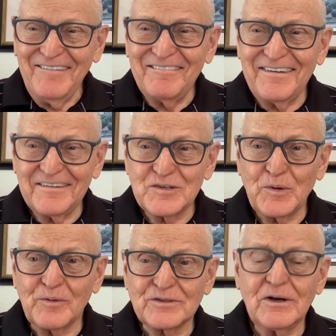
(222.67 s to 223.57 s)
because we
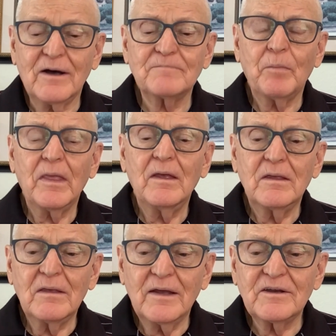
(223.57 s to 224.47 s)
were taught
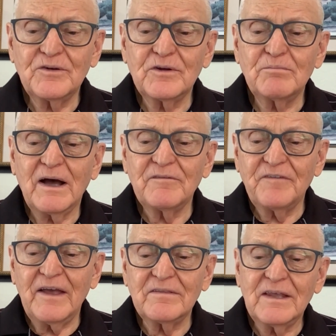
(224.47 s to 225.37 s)
you had to do it by
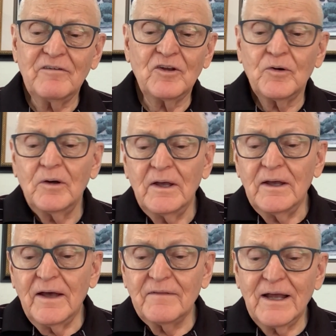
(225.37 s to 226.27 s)
faith, even though
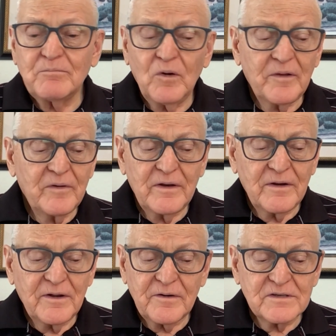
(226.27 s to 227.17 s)
at that point we
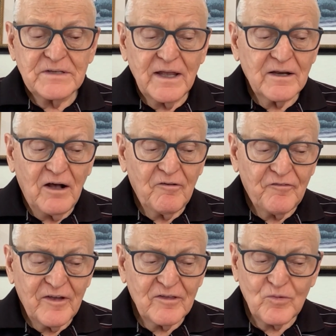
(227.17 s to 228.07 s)
didn't understand how
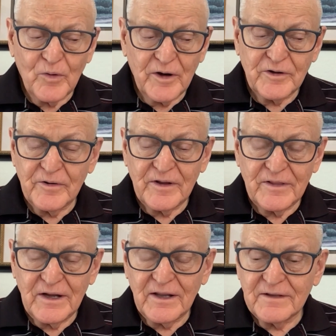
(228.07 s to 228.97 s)
faith worked or
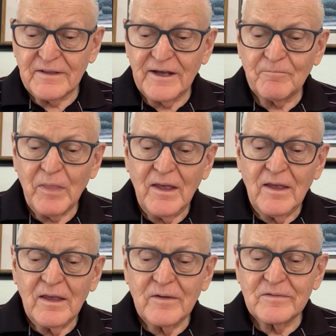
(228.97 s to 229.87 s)
anything like that.
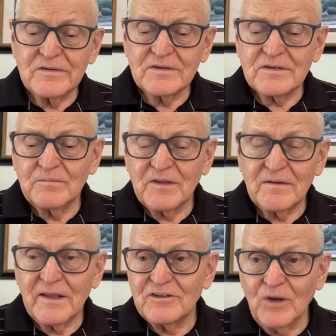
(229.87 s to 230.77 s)
It was just something
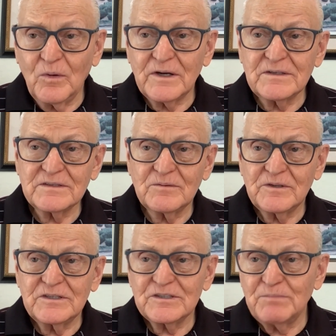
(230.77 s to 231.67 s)
they told us and we
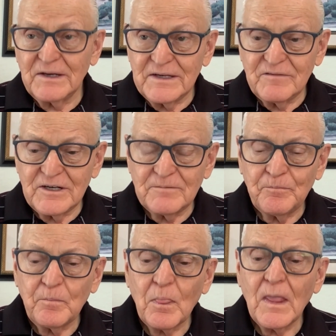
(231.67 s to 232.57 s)
just believed it.
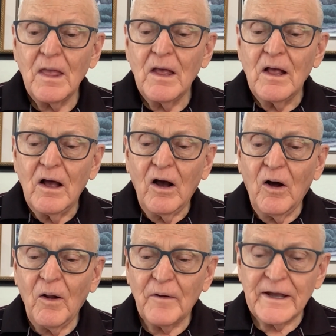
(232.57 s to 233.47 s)

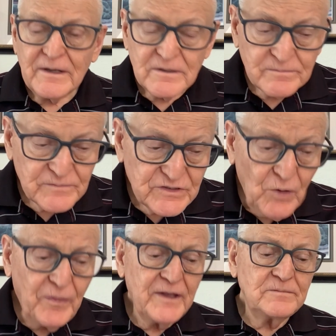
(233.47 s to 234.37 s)
All right,
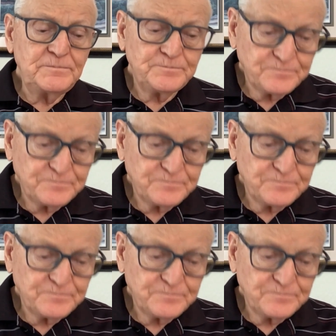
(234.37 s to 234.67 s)
so then